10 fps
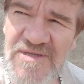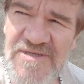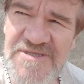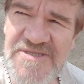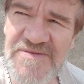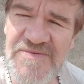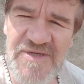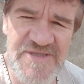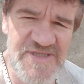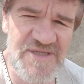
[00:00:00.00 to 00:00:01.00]
is
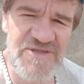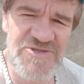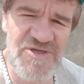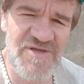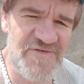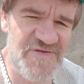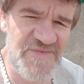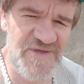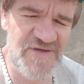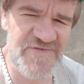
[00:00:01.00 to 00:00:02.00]
in
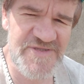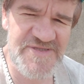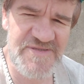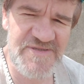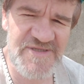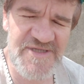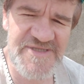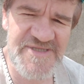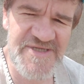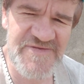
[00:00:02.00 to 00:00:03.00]
control of this United
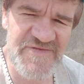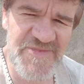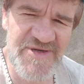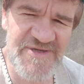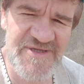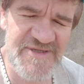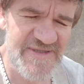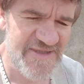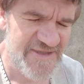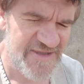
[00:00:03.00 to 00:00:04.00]
States of America.
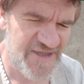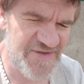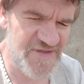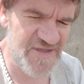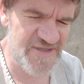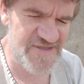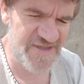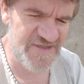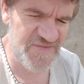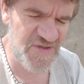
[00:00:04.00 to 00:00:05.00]
I think
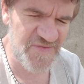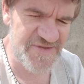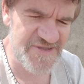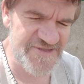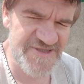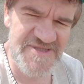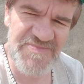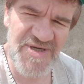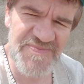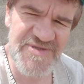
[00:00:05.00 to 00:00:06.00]
at the moment he's just a
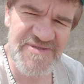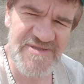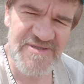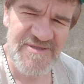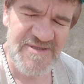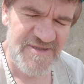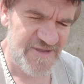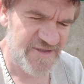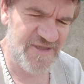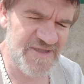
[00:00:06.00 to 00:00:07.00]
puppet,
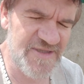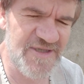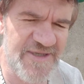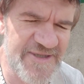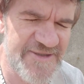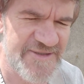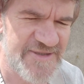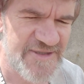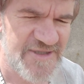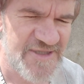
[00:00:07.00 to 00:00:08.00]
and
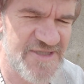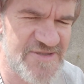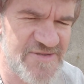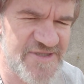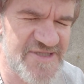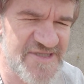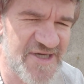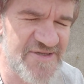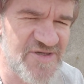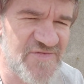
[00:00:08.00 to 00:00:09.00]
he's already
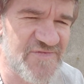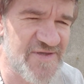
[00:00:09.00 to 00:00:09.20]
signed off